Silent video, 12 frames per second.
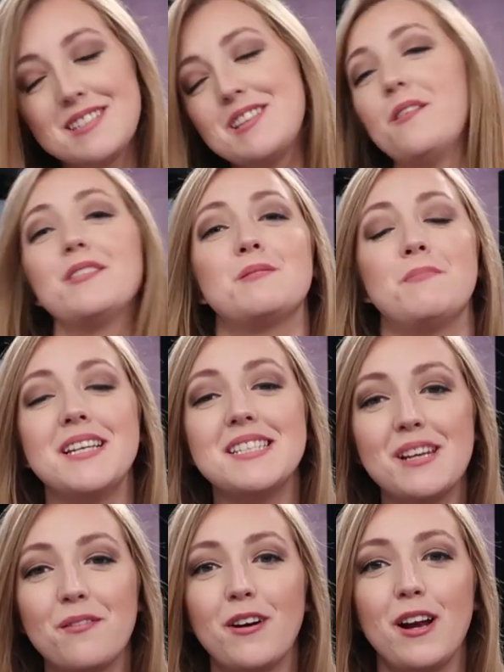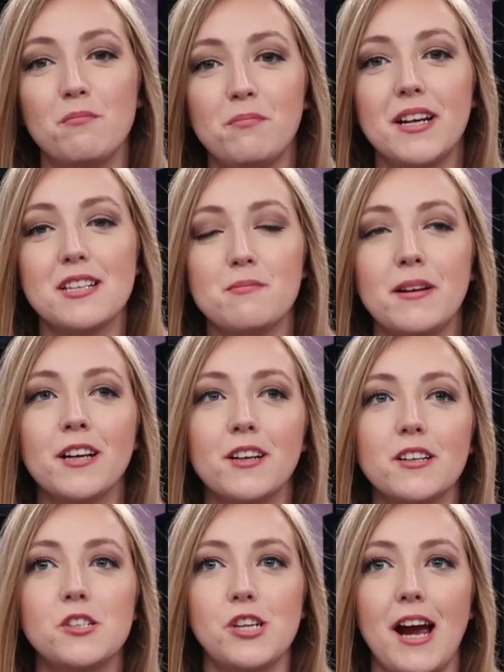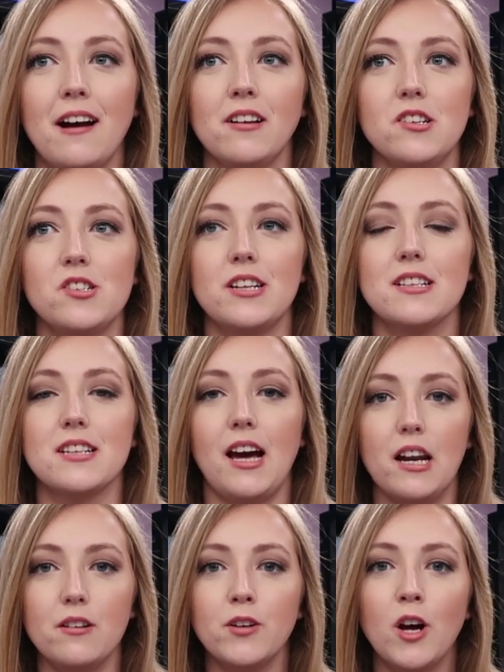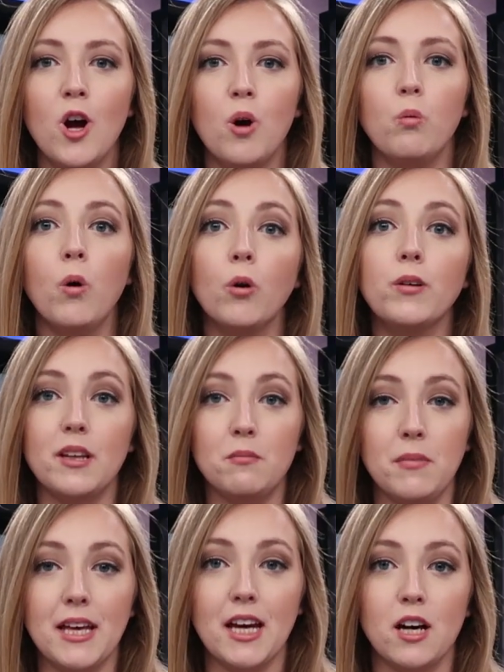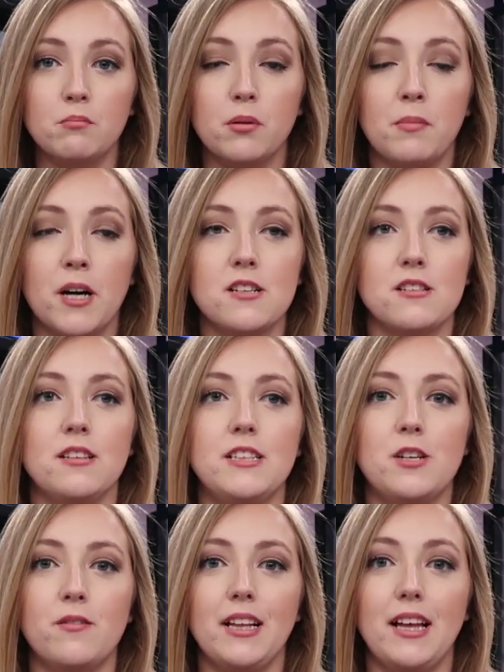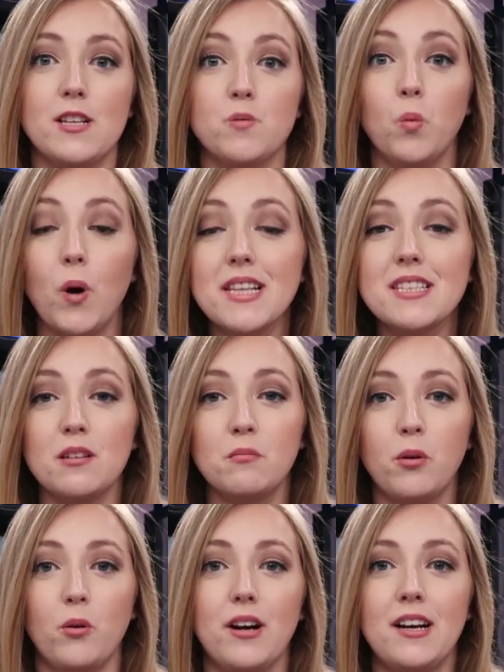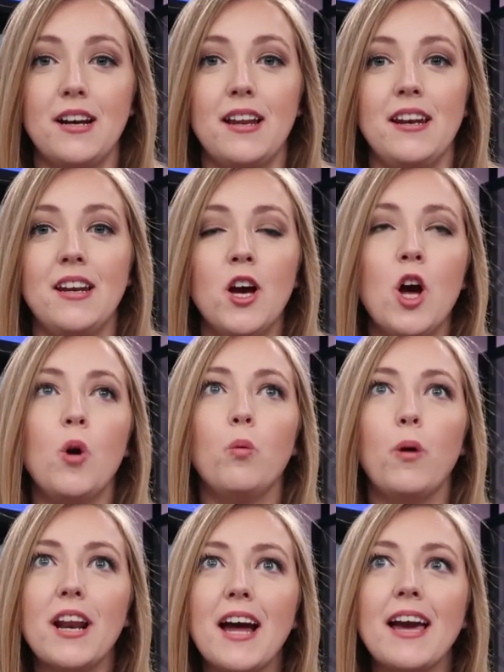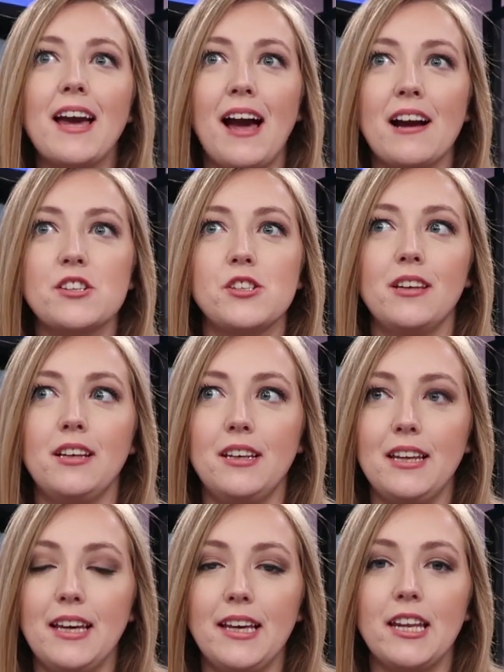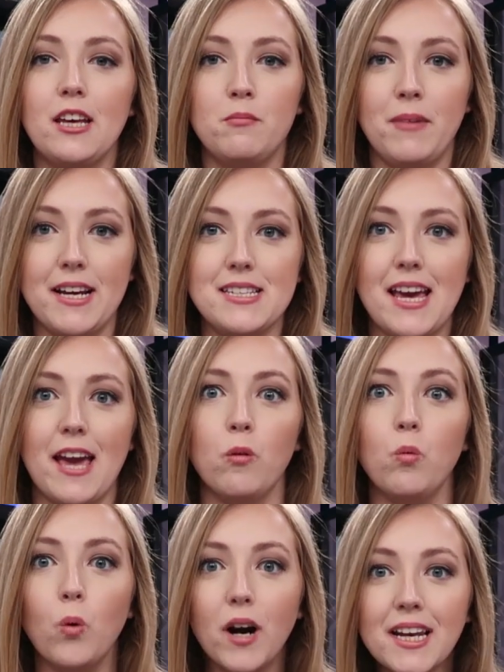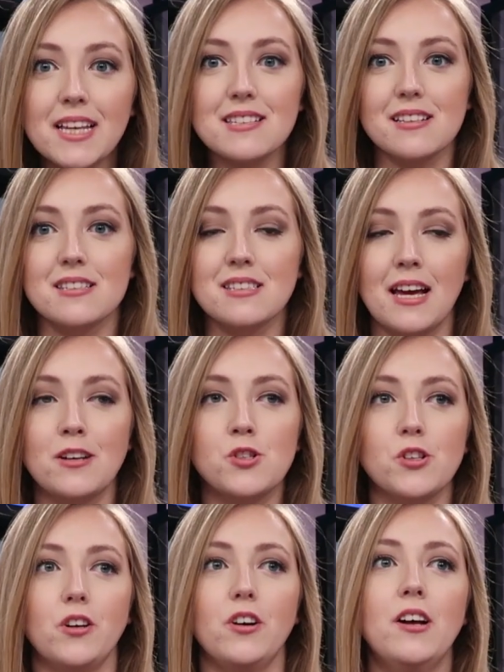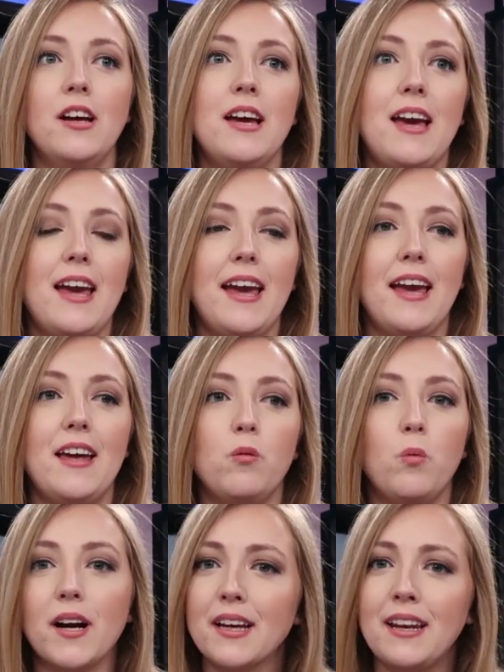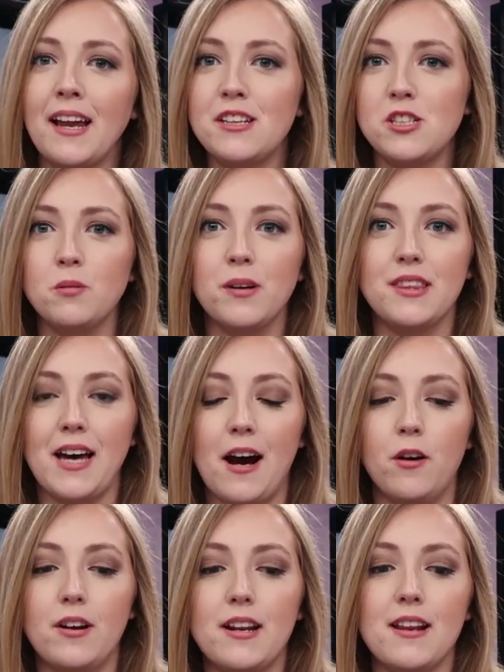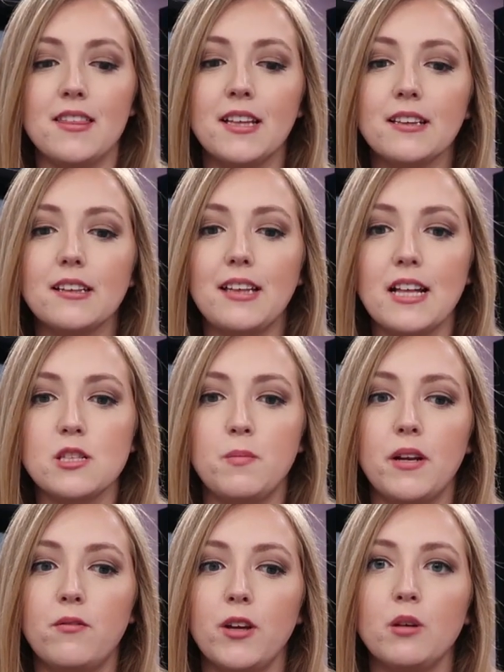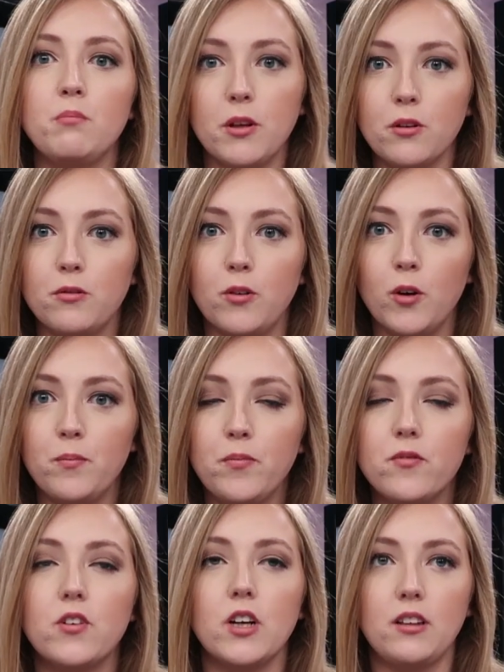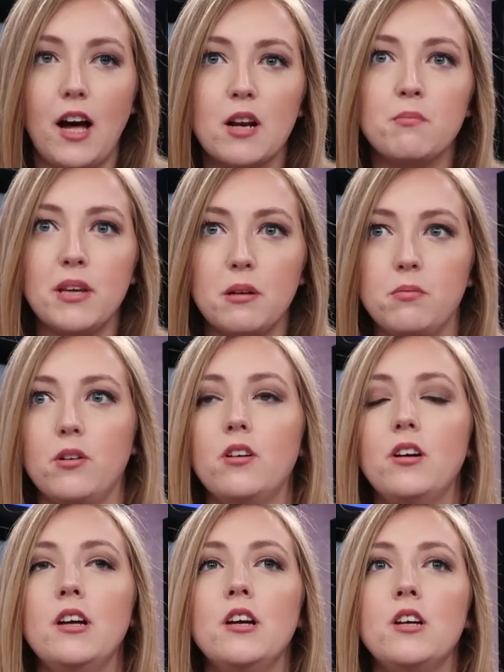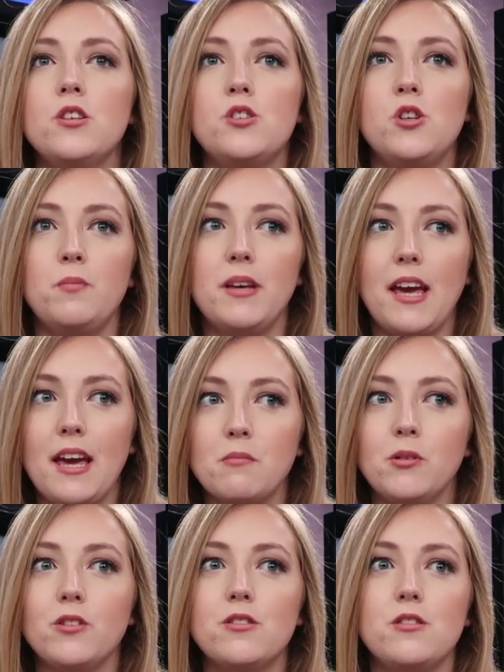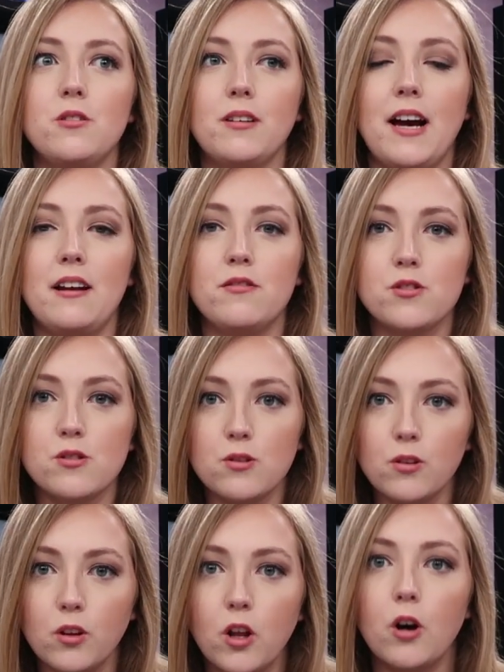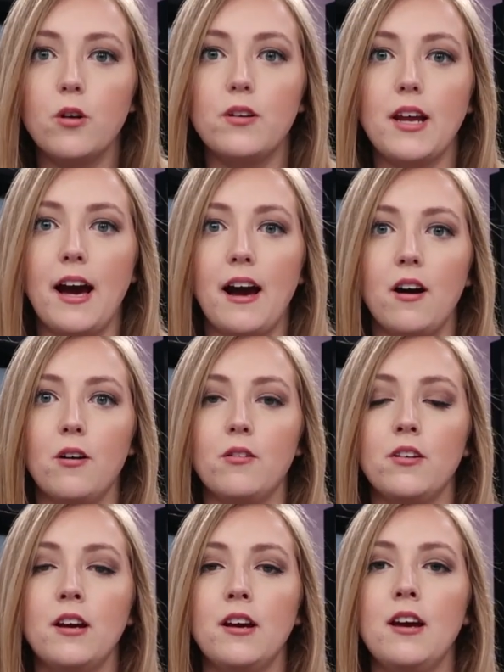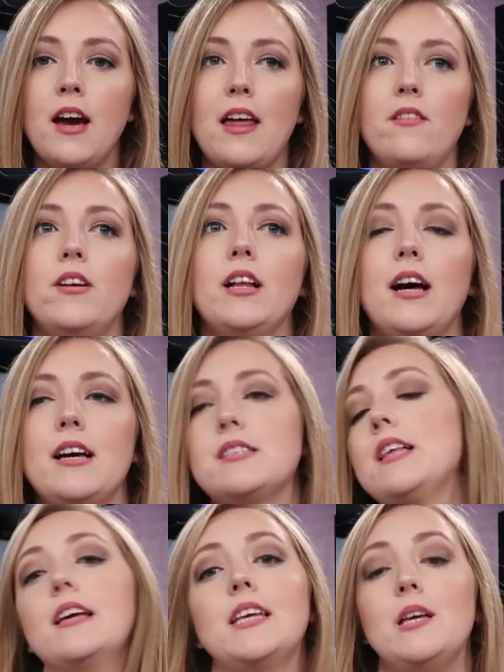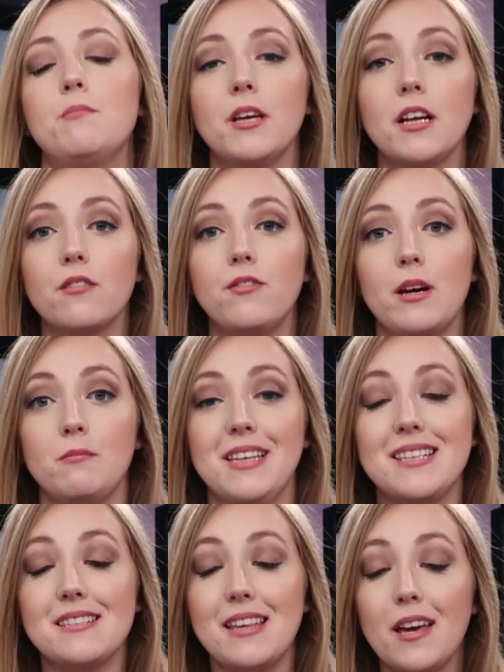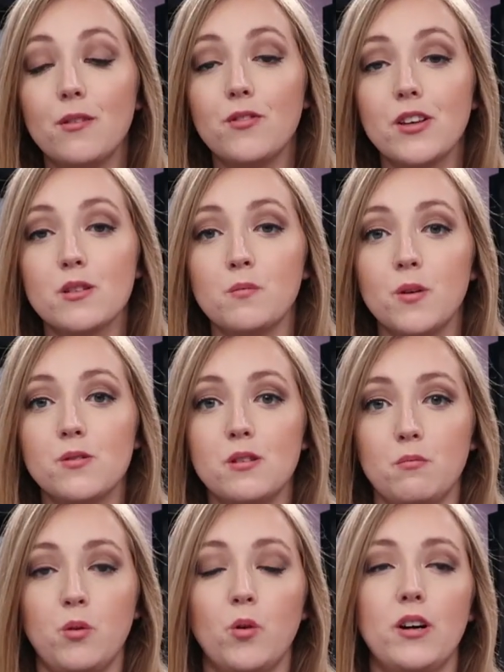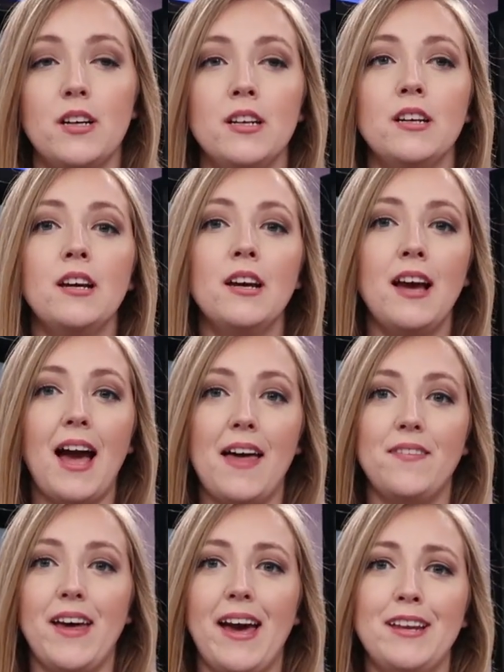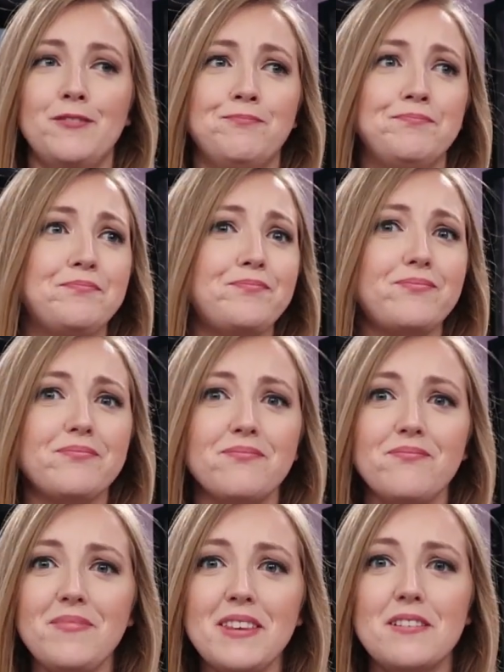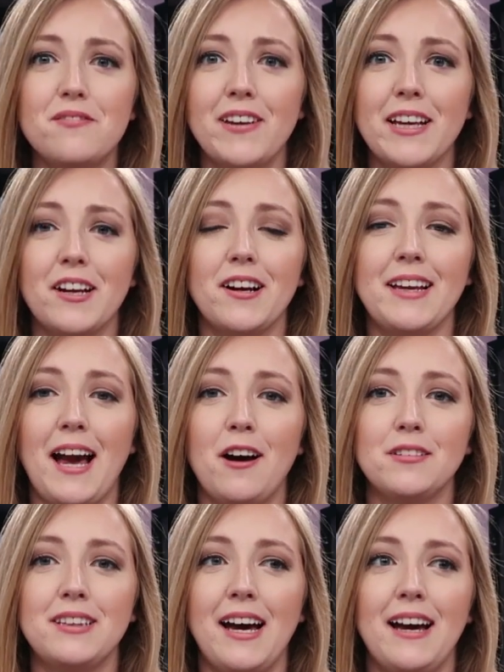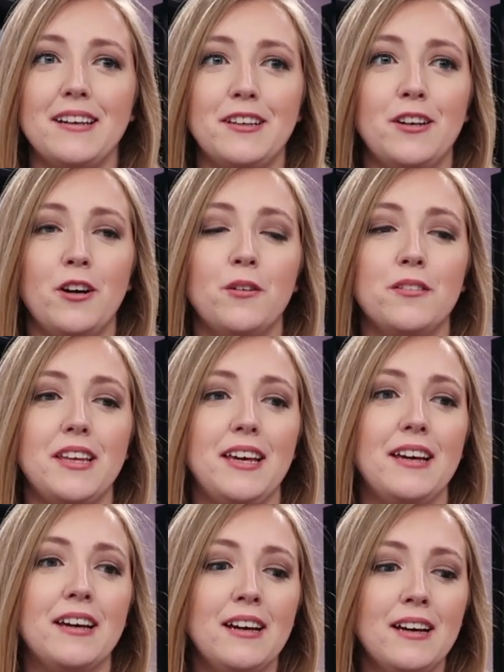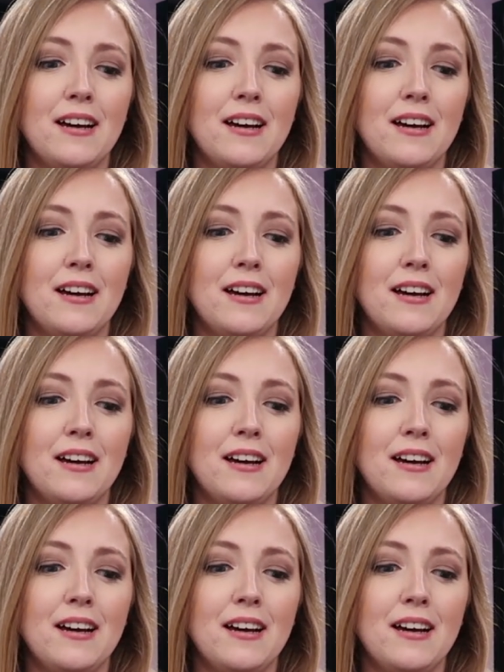So it's been different, but it's been a good challenge, and it's kind of woken me up personally to realize what's important and what I actually need in my day, what is essential, and what can I do without. And I think that that's been really beautiful for a lot of people, to be able to kind of slow down and realize that keeping your family safe is most important, and then figuring out that, you know, the